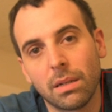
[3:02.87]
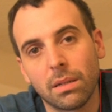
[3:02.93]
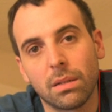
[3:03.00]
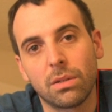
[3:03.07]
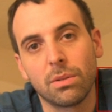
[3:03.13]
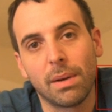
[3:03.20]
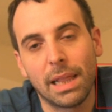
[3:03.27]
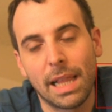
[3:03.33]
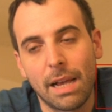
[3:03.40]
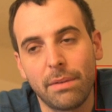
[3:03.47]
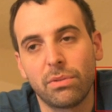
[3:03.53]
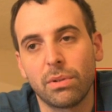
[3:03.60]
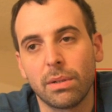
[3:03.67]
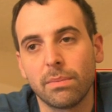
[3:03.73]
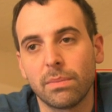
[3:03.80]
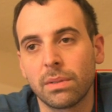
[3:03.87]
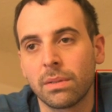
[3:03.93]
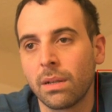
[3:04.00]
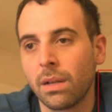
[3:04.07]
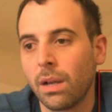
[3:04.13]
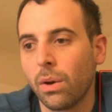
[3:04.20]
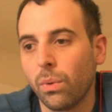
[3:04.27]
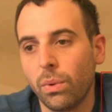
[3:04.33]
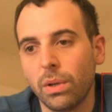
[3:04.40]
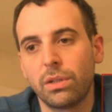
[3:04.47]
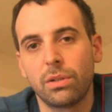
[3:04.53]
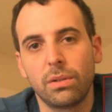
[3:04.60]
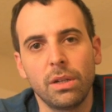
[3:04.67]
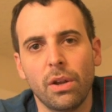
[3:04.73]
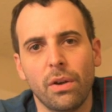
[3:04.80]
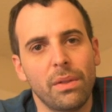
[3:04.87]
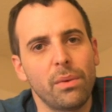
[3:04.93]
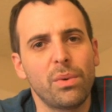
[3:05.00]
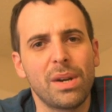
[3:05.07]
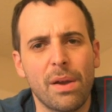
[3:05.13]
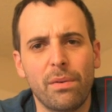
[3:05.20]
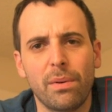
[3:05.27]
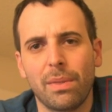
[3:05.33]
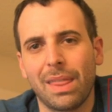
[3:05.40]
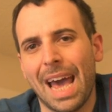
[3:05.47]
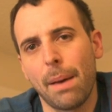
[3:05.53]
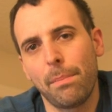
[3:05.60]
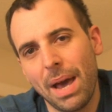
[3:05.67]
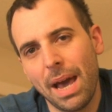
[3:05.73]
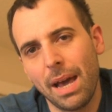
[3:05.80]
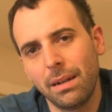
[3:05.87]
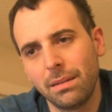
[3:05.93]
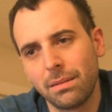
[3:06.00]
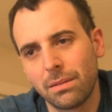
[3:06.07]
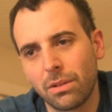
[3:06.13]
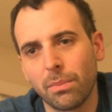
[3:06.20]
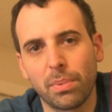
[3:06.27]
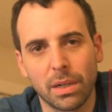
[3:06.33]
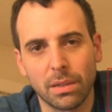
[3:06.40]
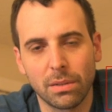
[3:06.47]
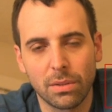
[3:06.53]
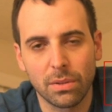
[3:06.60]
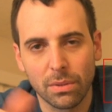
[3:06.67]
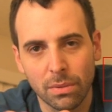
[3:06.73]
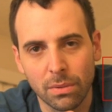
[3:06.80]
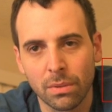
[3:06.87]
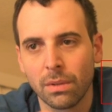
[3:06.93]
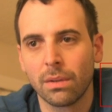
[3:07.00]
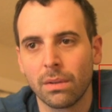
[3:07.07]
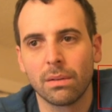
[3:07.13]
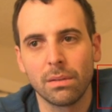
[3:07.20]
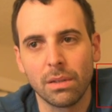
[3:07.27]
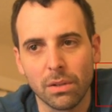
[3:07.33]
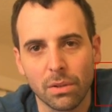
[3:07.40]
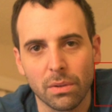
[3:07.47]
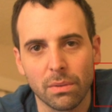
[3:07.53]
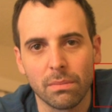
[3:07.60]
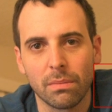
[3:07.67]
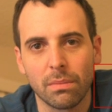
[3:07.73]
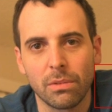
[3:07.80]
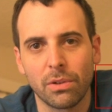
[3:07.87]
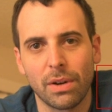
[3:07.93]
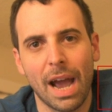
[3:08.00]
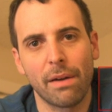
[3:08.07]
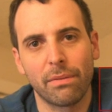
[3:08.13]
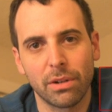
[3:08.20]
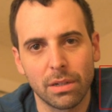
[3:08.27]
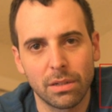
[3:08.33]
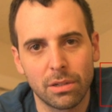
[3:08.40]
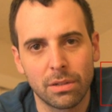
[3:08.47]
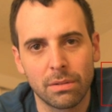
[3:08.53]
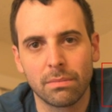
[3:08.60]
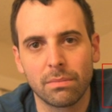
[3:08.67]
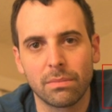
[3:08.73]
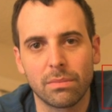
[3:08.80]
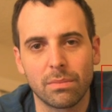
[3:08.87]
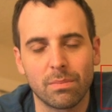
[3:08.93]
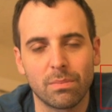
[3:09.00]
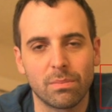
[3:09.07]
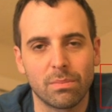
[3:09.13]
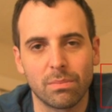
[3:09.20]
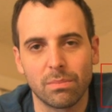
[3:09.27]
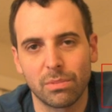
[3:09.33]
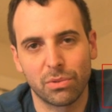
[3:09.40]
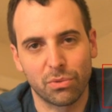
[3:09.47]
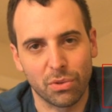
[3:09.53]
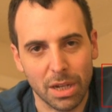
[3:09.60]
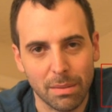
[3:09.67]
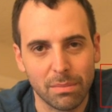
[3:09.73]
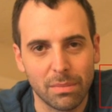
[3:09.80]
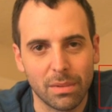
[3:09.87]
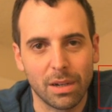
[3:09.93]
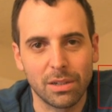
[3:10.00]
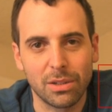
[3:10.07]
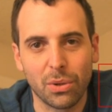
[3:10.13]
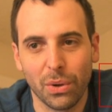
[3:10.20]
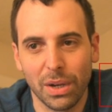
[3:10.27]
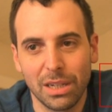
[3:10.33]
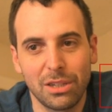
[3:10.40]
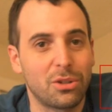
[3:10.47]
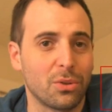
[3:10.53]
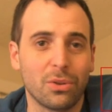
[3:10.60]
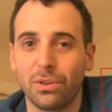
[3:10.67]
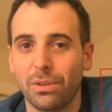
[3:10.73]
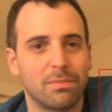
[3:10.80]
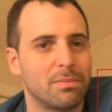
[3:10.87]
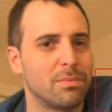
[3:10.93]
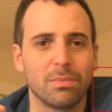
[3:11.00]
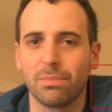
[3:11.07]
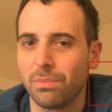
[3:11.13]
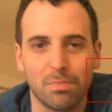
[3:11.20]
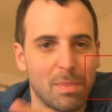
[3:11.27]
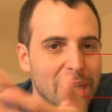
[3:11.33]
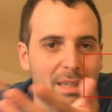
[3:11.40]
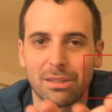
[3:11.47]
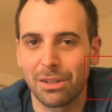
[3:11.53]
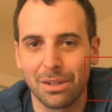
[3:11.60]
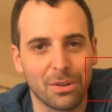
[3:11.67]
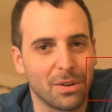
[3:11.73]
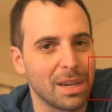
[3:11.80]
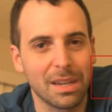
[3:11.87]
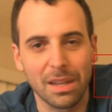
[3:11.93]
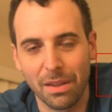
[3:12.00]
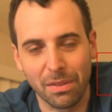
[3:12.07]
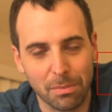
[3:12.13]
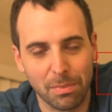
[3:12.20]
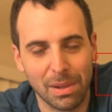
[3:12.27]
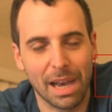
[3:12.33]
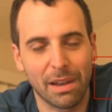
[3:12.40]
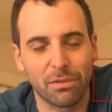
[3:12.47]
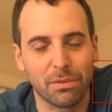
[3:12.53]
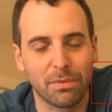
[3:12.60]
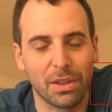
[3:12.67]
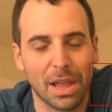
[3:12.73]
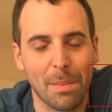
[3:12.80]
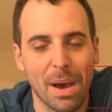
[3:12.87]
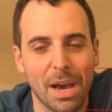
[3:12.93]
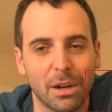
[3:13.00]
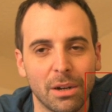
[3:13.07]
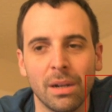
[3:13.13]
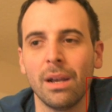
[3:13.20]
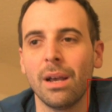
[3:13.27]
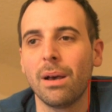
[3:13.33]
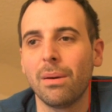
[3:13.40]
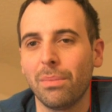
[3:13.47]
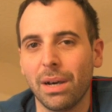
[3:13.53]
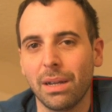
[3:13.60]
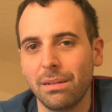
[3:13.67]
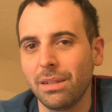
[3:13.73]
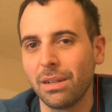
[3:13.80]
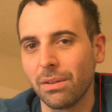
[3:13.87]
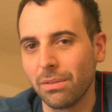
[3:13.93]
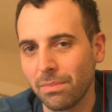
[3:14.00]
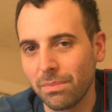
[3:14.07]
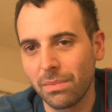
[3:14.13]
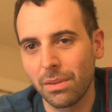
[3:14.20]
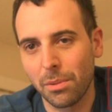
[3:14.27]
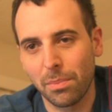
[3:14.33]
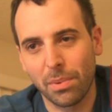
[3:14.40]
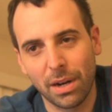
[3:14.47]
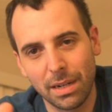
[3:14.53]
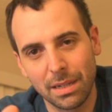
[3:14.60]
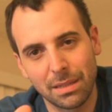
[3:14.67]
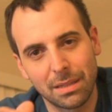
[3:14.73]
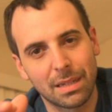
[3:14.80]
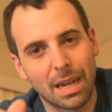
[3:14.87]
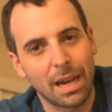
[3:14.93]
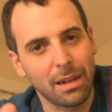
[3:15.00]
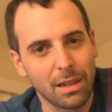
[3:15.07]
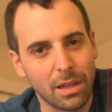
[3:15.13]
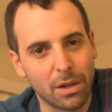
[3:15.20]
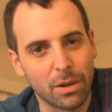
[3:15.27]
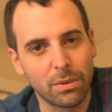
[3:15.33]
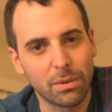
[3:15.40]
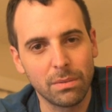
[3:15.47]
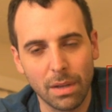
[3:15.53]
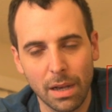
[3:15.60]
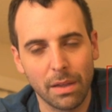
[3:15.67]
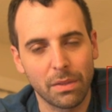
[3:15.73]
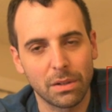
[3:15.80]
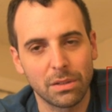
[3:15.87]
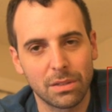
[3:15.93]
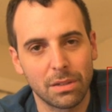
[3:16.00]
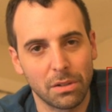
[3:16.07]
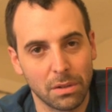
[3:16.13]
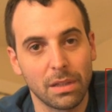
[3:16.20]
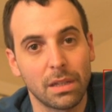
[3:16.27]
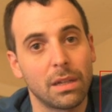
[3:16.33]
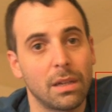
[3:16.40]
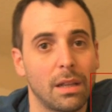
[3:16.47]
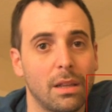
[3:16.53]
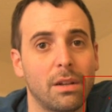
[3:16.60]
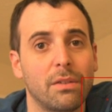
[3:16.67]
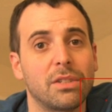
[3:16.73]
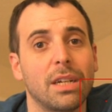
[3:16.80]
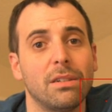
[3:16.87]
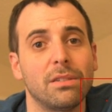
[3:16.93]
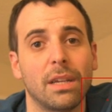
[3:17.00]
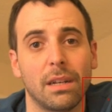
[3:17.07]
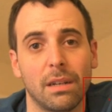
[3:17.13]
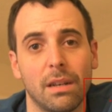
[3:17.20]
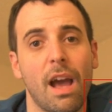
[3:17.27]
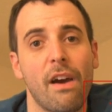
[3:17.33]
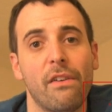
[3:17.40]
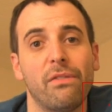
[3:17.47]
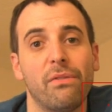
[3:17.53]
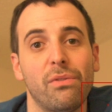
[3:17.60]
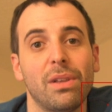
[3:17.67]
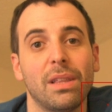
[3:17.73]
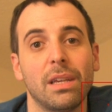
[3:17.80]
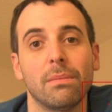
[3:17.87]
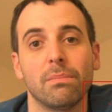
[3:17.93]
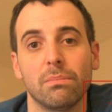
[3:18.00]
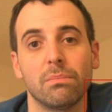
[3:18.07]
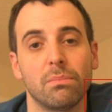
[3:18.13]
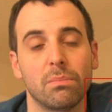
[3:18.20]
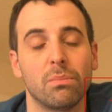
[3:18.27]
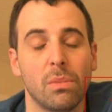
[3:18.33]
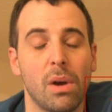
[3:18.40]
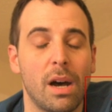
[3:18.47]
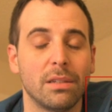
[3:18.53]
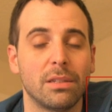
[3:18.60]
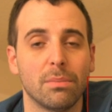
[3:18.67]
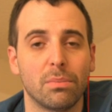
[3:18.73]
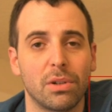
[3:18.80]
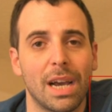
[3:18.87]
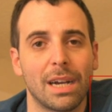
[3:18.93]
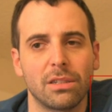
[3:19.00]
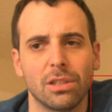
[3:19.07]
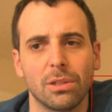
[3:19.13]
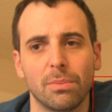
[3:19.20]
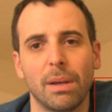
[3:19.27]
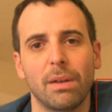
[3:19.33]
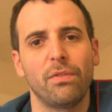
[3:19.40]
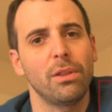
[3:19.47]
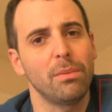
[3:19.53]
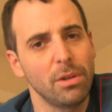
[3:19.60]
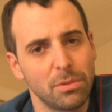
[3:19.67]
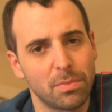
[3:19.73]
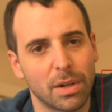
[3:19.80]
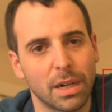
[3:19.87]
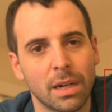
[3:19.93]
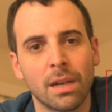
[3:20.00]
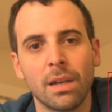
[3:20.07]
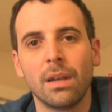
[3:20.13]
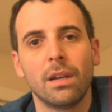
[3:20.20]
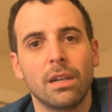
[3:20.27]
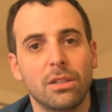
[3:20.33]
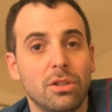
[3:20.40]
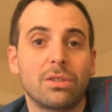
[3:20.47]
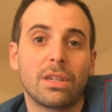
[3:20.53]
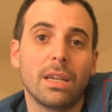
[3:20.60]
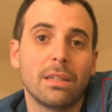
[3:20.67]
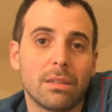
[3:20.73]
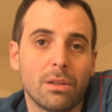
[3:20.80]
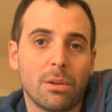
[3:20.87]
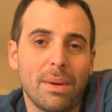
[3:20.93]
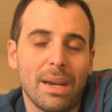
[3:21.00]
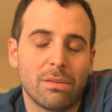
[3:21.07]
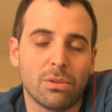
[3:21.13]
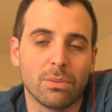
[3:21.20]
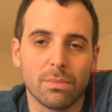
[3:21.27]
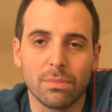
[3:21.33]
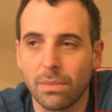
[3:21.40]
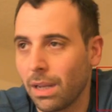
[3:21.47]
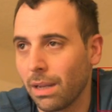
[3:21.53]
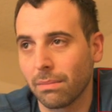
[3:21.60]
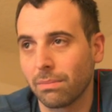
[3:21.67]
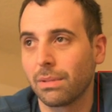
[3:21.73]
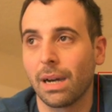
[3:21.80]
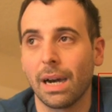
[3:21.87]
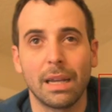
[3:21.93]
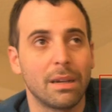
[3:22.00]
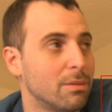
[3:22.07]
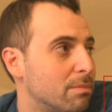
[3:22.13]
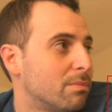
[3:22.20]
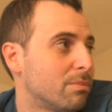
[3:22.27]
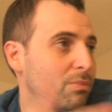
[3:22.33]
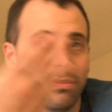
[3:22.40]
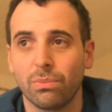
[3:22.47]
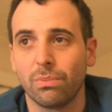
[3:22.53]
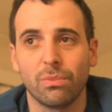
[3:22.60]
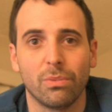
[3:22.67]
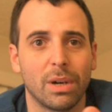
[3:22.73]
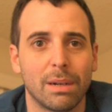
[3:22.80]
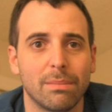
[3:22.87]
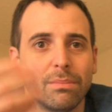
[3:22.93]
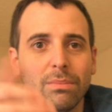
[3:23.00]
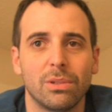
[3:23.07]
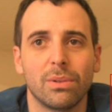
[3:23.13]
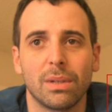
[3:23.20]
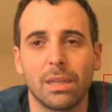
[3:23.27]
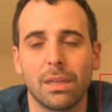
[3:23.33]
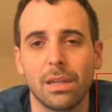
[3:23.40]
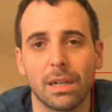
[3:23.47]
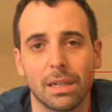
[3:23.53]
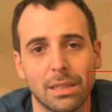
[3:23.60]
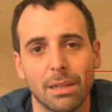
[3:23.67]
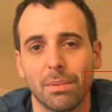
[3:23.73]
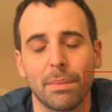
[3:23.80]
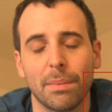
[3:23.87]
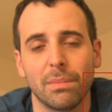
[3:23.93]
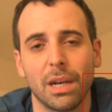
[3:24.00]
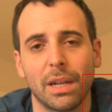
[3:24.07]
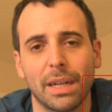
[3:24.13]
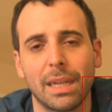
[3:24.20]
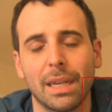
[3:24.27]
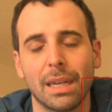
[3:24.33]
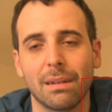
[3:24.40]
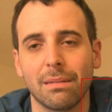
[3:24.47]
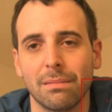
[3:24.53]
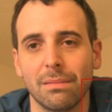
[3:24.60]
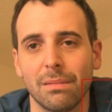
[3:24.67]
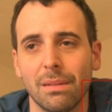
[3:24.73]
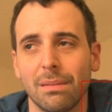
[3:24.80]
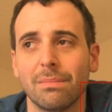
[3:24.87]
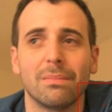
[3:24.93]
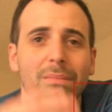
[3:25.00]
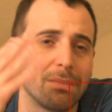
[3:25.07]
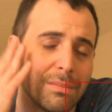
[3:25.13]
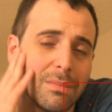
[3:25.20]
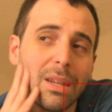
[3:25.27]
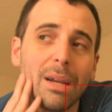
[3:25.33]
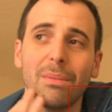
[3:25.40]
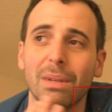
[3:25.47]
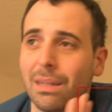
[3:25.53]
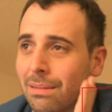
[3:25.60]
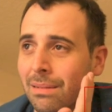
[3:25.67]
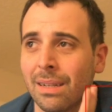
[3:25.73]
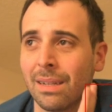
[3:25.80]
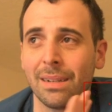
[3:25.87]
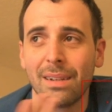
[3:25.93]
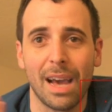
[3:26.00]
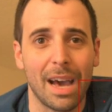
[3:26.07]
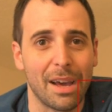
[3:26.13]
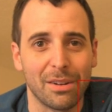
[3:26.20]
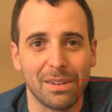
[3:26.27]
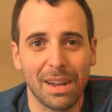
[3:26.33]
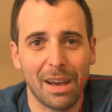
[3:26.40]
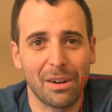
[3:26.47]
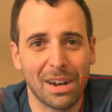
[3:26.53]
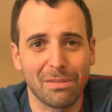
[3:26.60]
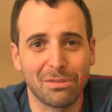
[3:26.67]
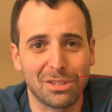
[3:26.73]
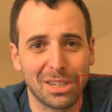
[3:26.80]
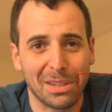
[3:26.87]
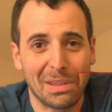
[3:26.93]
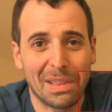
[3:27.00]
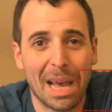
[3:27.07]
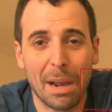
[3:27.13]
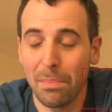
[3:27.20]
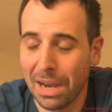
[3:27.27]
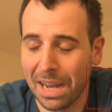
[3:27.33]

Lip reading: to my live streams, which, they were never that bad compared to, your average stream on Twitch or Mixer or any other platform for that matter. But the bar is kind of low. There's certainly a lot of channels that have really awesome productions, but for the most part it's just kids in the bedroom, kind of what I'm doing here, except I'm not a kid. I mean, I don't have to tell you that, but